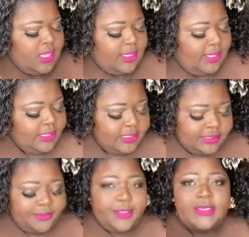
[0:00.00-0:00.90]
Now
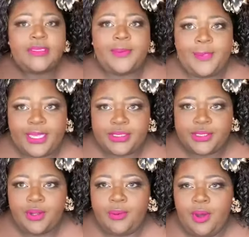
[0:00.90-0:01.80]
listen, this is a Fashion
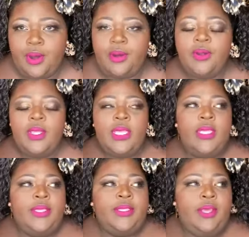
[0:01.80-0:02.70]
Nova haul.
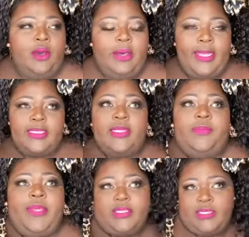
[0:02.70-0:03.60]
Y'all, I did the
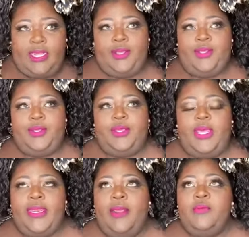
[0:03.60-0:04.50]
best that I could,
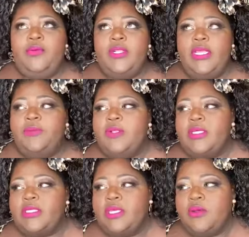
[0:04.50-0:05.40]
and I really, really
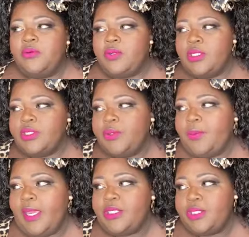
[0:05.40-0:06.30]
didn't want to do
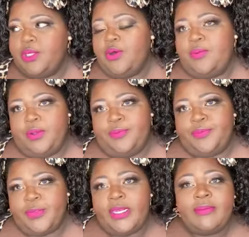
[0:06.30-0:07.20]
Fashion Nova.
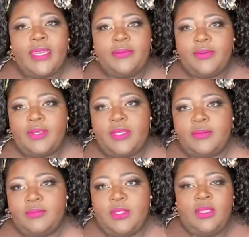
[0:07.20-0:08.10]
And I'm not even gonna
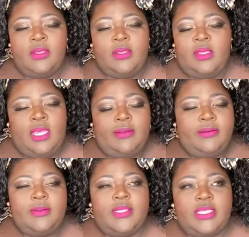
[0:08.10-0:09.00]

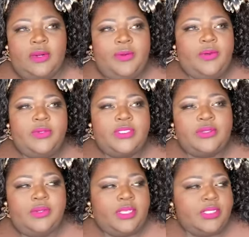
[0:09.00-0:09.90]
take a break. We're just
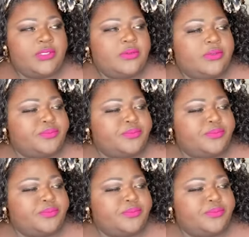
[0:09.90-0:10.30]
gonna get into it.